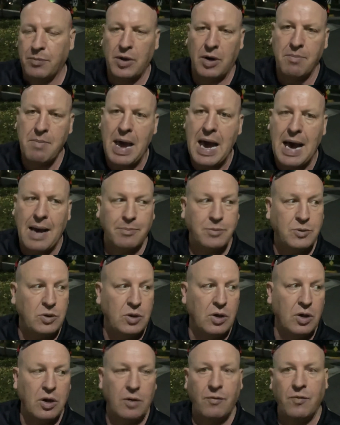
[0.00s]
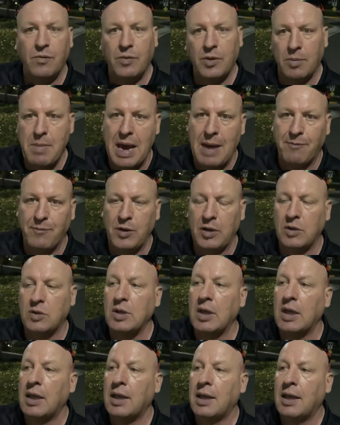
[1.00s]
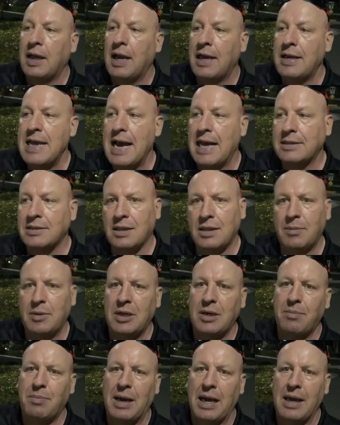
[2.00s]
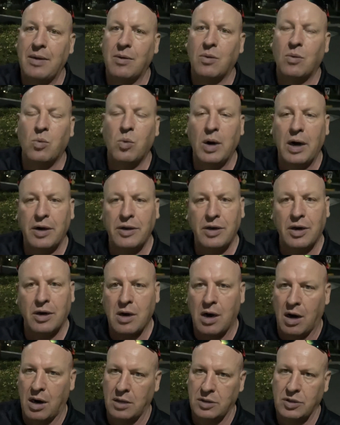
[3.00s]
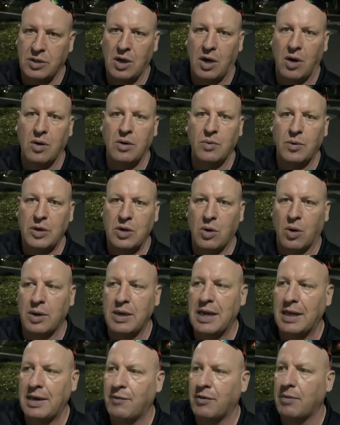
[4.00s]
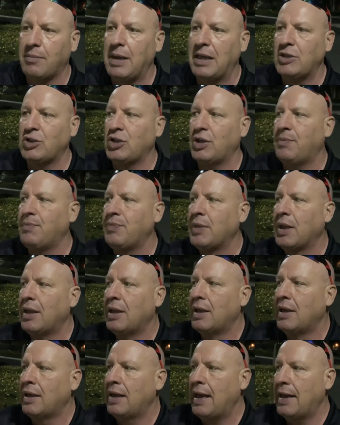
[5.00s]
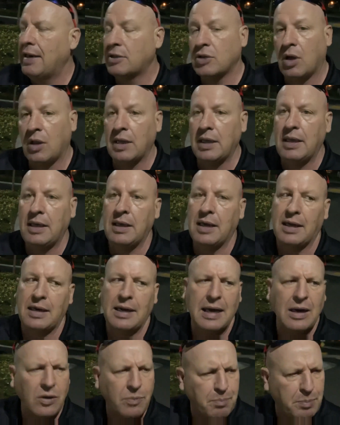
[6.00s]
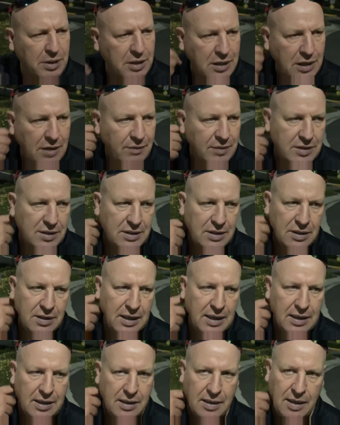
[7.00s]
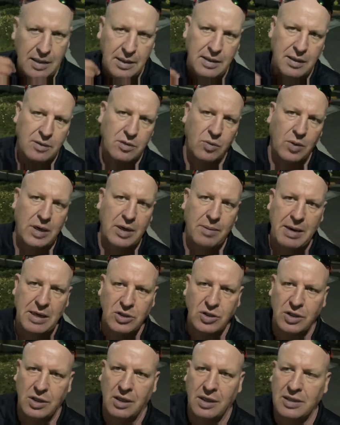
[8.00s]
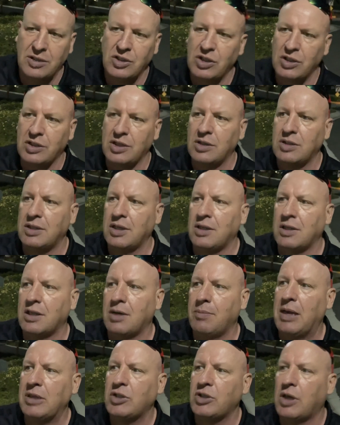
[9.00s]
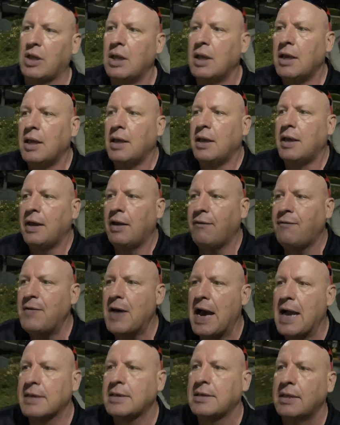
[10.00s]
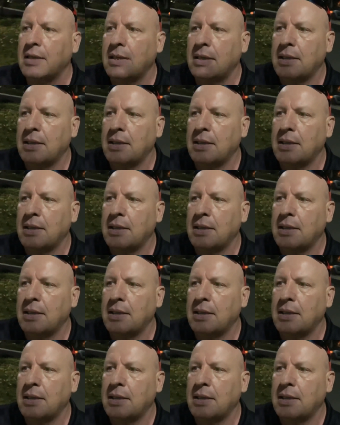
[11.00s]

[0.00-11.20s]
maps, you know, their map views. And that's limited by where their cars go and record that information. And it's only, and I don't believe it's in three-dimensional, it's just in single-dimensional. In fact,